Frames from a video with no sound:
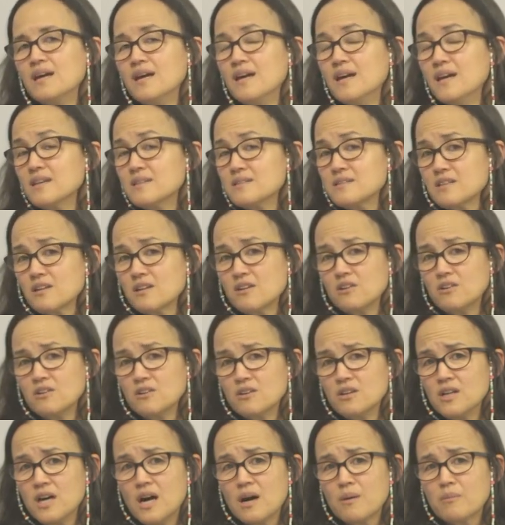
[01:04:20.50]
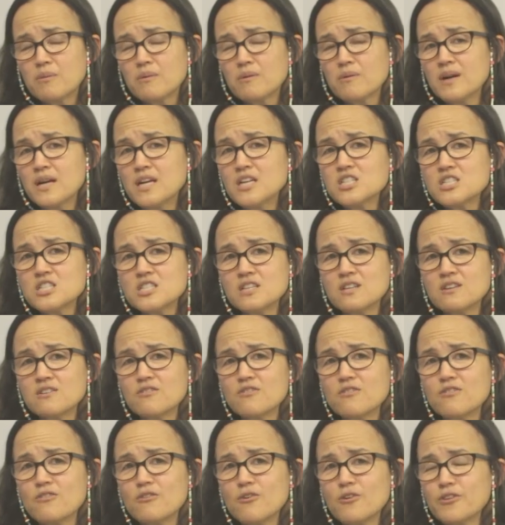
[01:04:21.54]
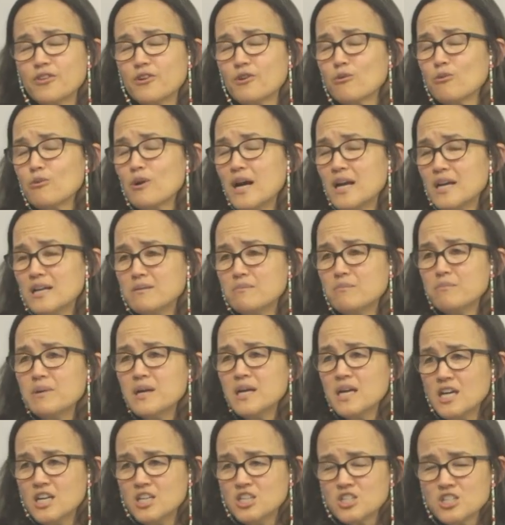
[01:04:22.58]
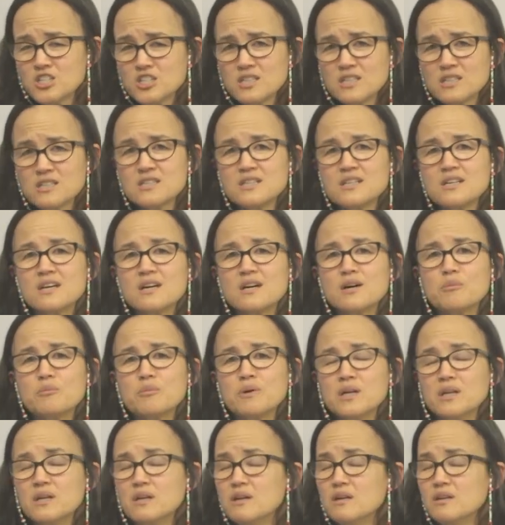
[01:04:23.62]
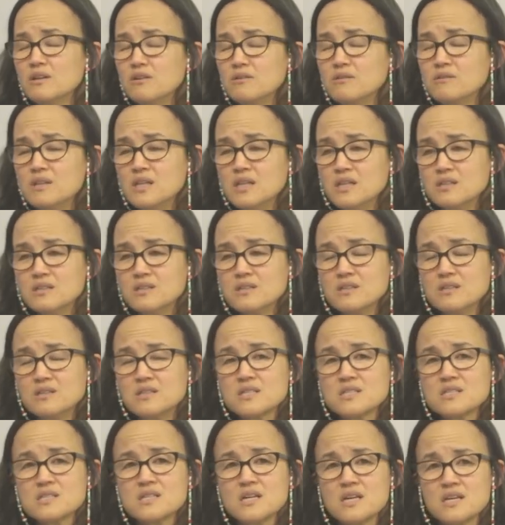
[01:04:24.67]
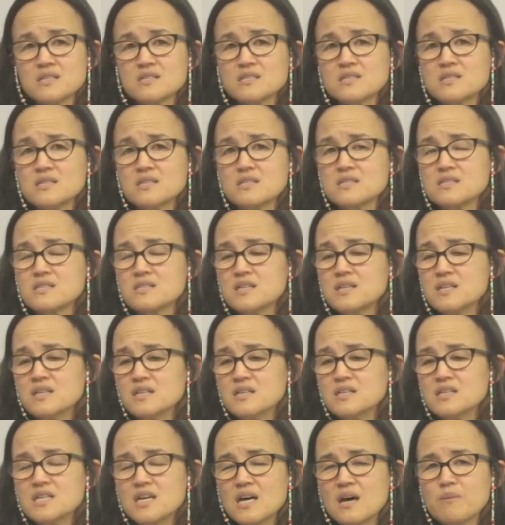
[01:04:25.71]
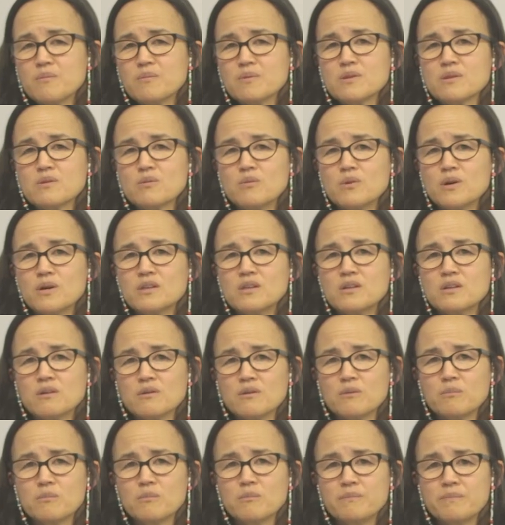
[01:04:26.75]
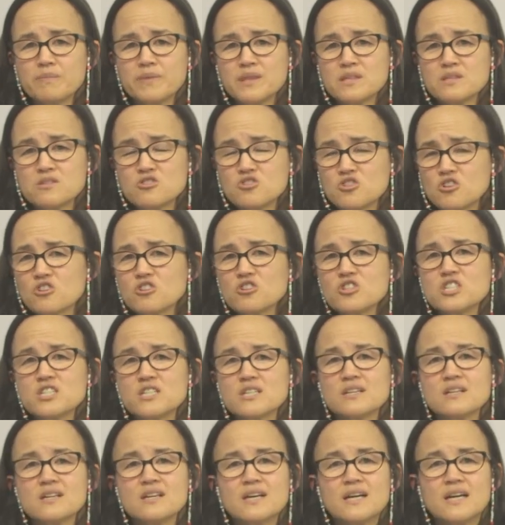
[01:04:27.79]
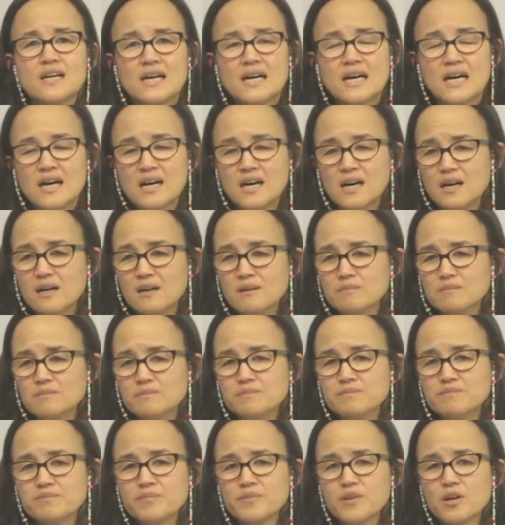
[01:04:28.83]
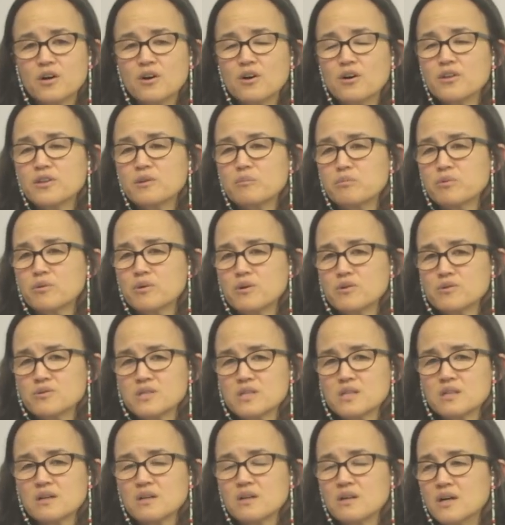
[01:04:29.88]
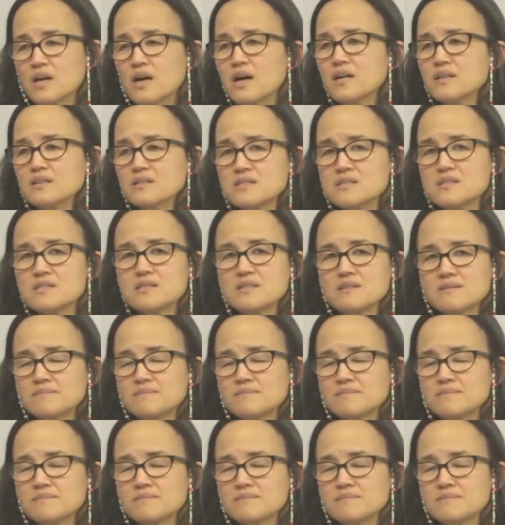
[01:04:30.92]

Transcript: it's a good operation for the right patient, but you need to discuss this in depth with your surgeon, all the pros and cons.